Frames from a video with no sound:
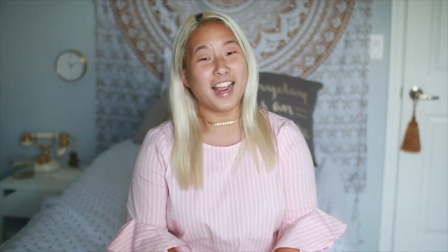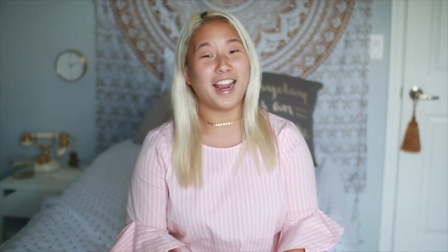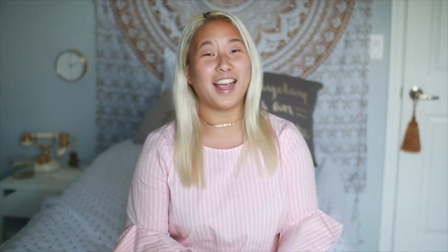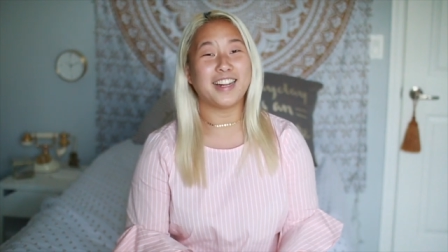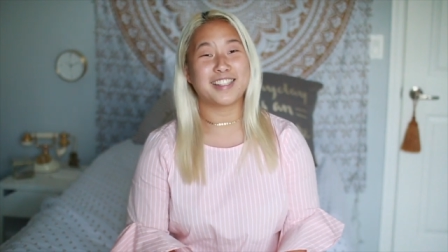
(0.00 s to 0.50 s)

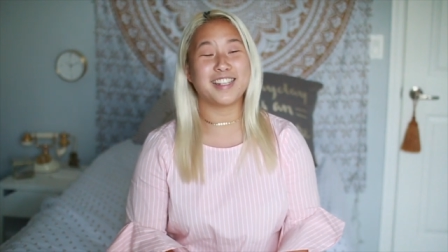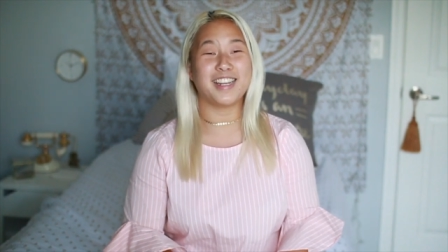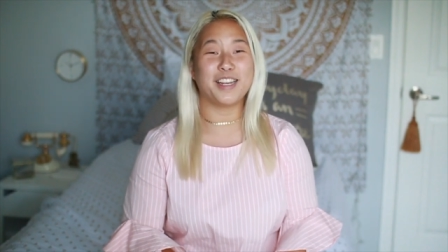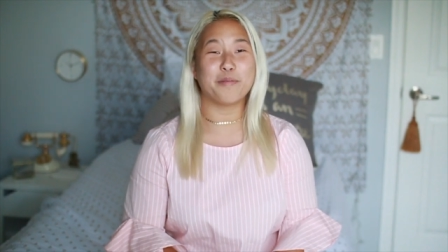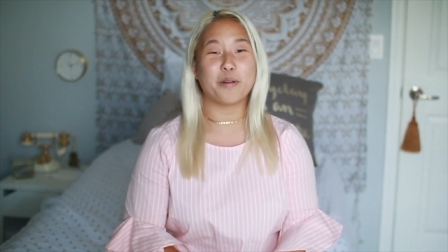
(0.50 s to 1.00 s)
and
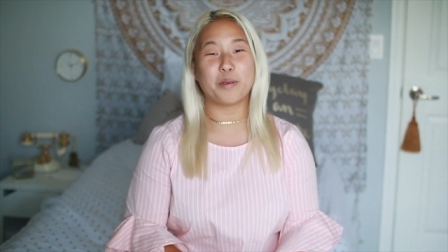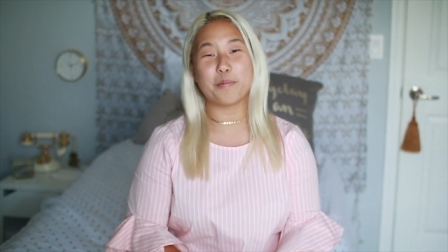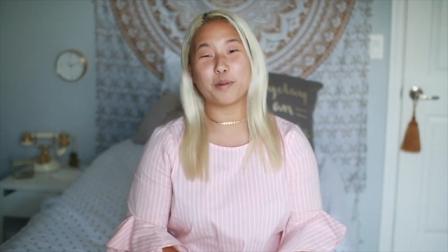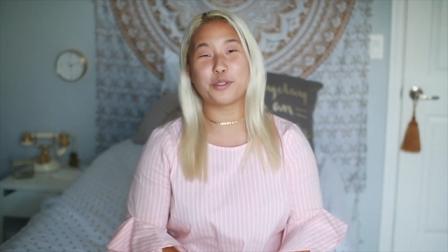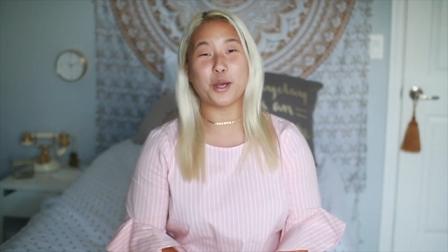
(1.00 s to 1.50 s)
see what
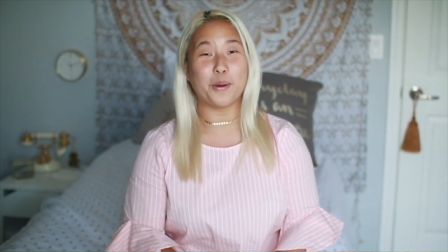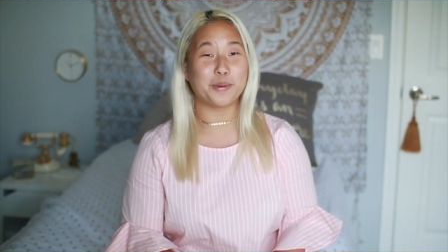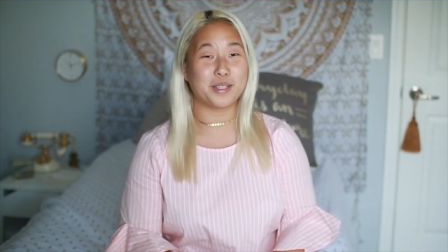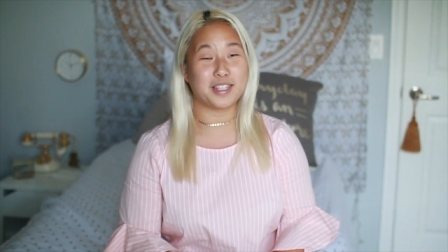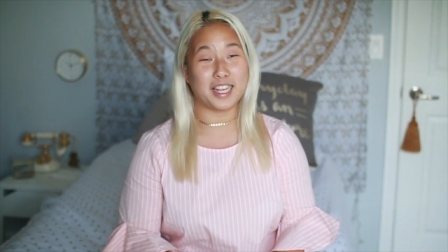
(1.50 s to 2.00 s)
people
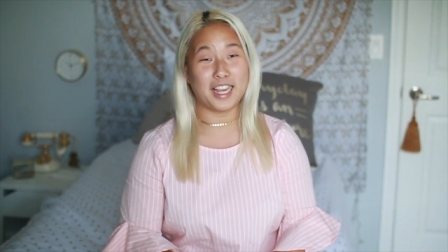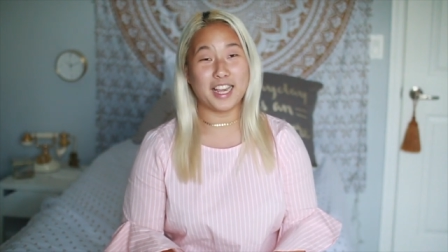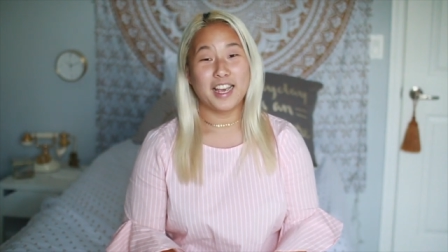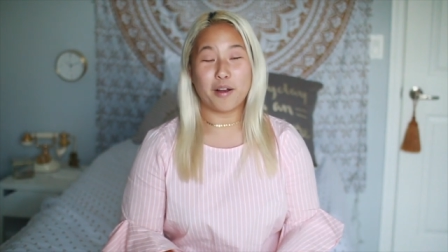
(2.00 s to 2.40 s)
don't see.